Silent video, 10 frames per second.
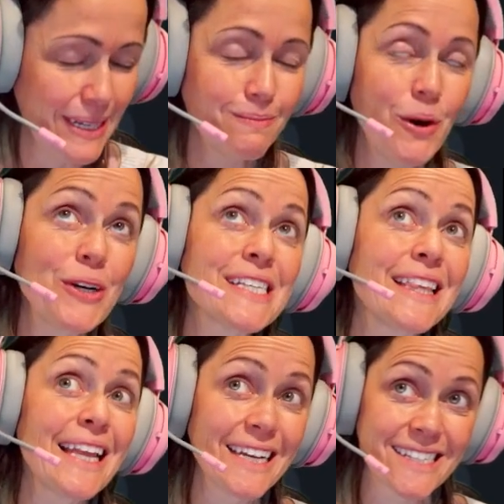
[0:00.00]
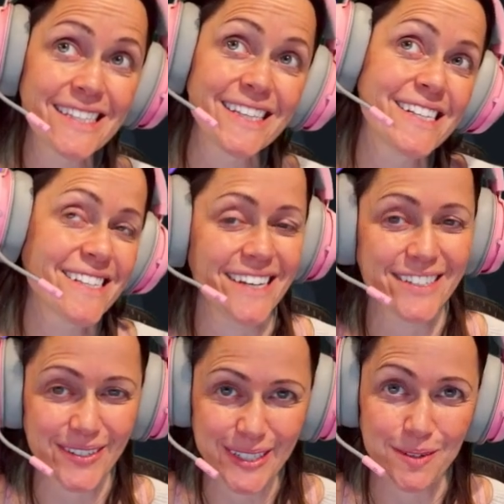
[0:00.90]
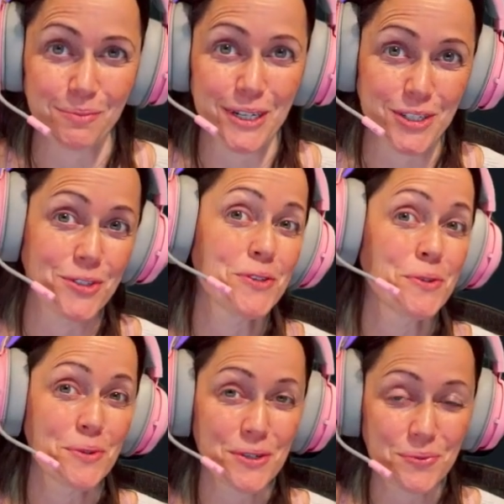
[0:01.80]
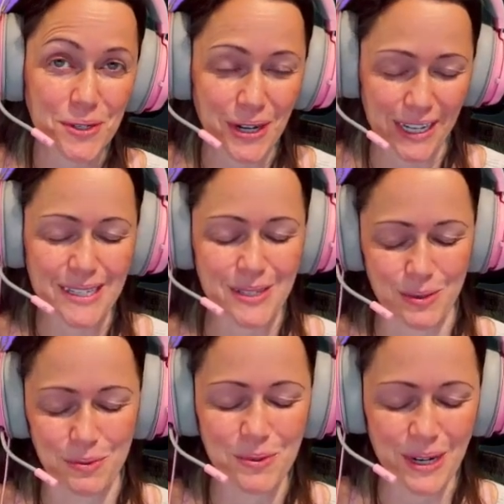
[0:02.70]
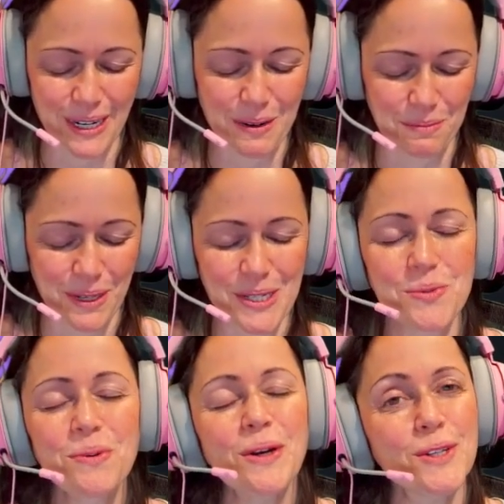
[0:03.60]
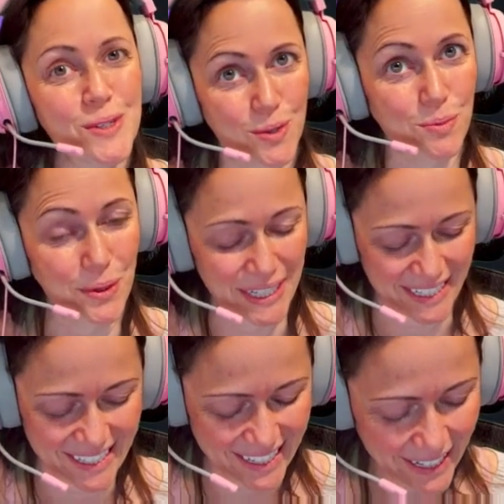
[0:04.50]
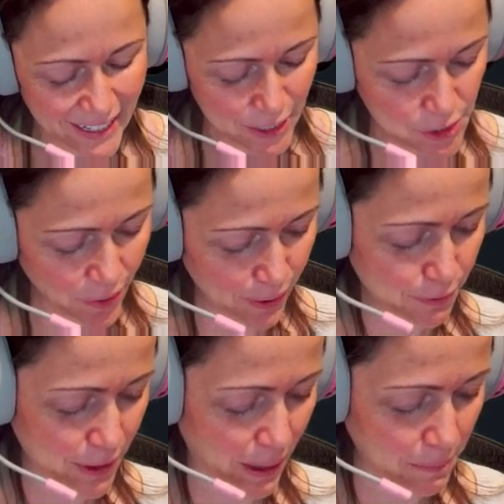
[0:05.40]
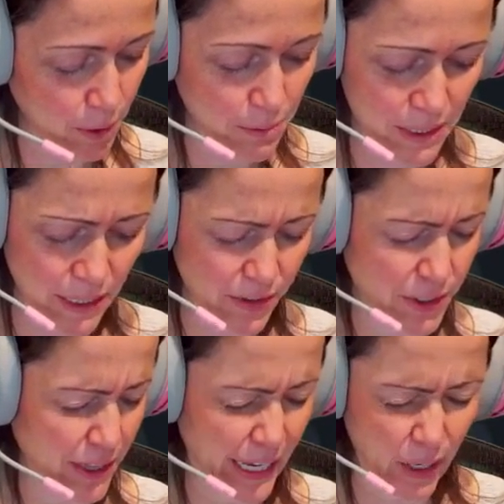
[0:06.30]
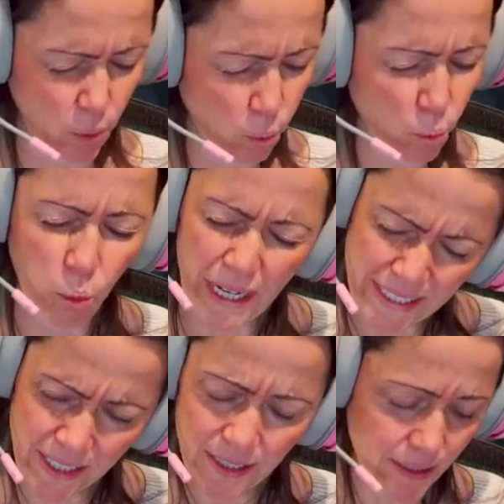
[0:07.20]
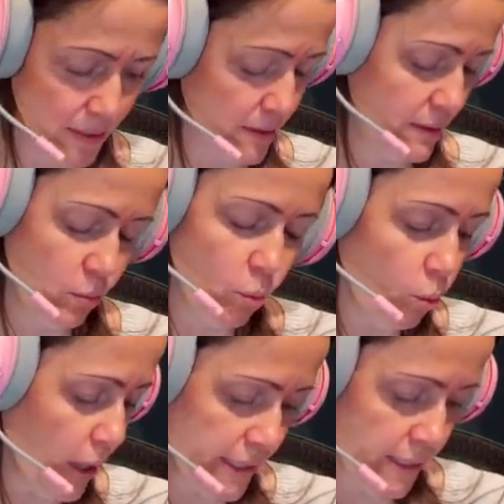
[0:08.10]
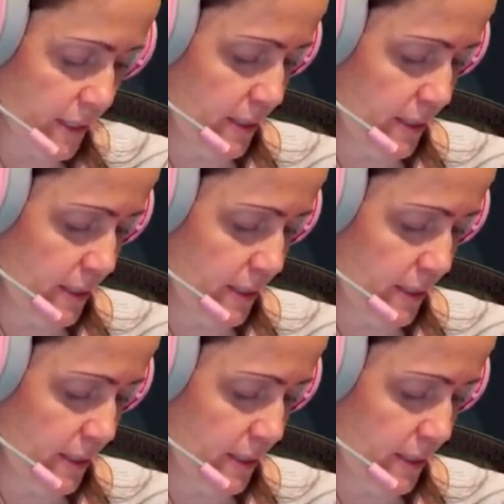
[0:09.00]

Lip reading: bar is less than the saturation pressure, so we're not compressed. We are superheated. Sorry for that momentary like, what? What?